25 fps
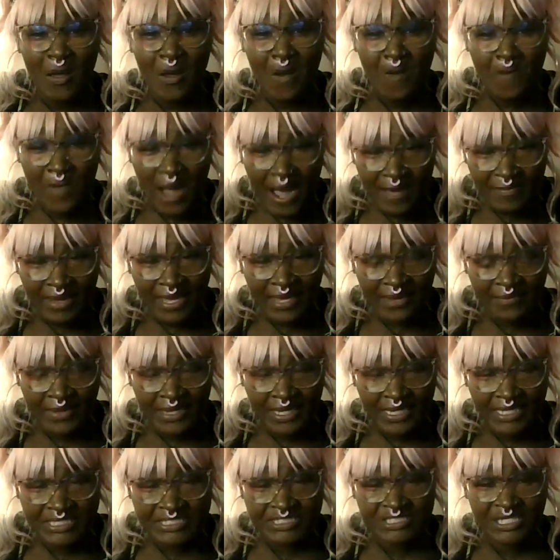My bad,
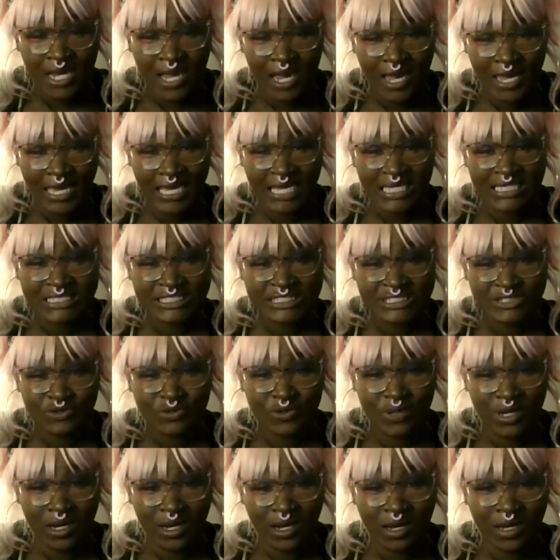bitch. I had
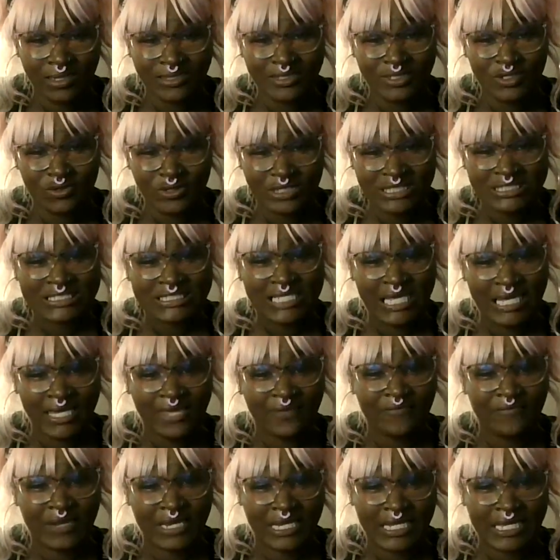to do a second
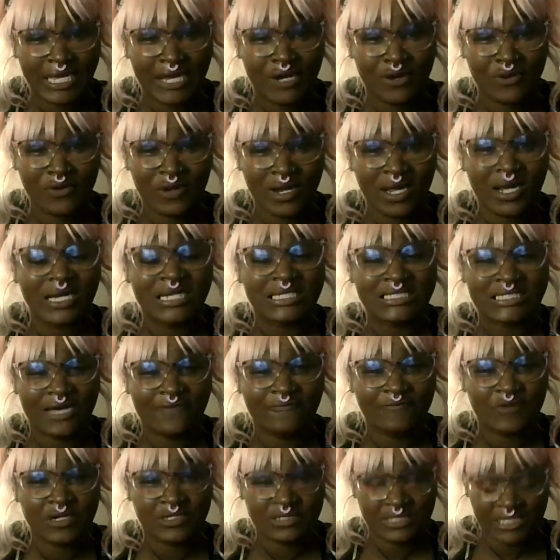video because I
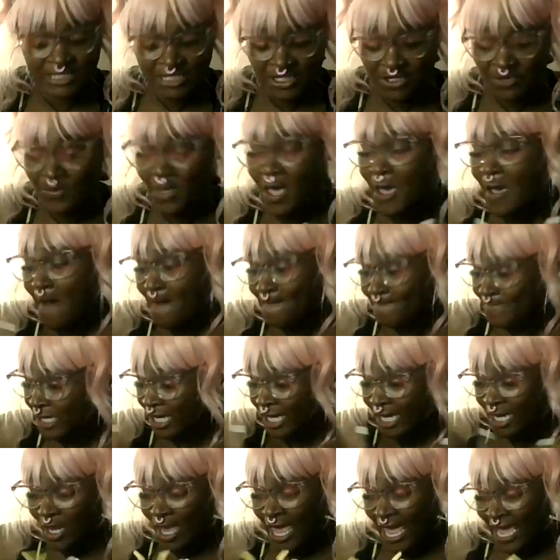fucked it up.
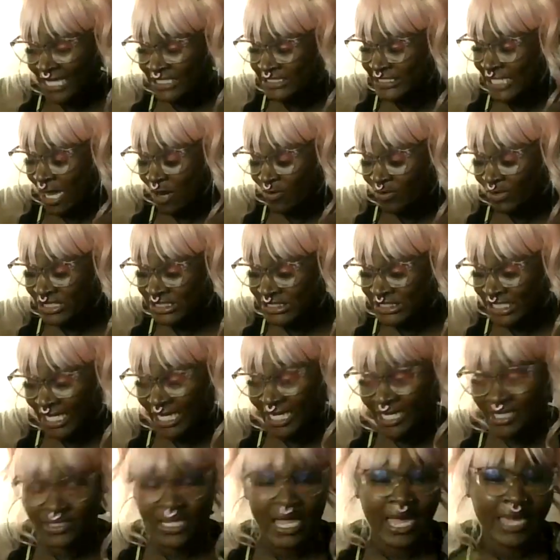But as I was
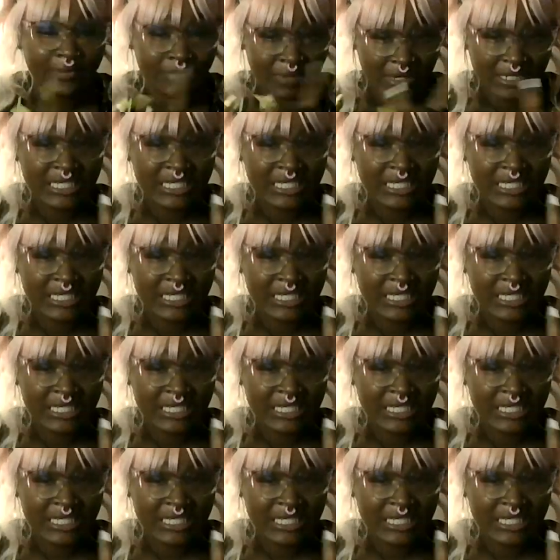saying, like, but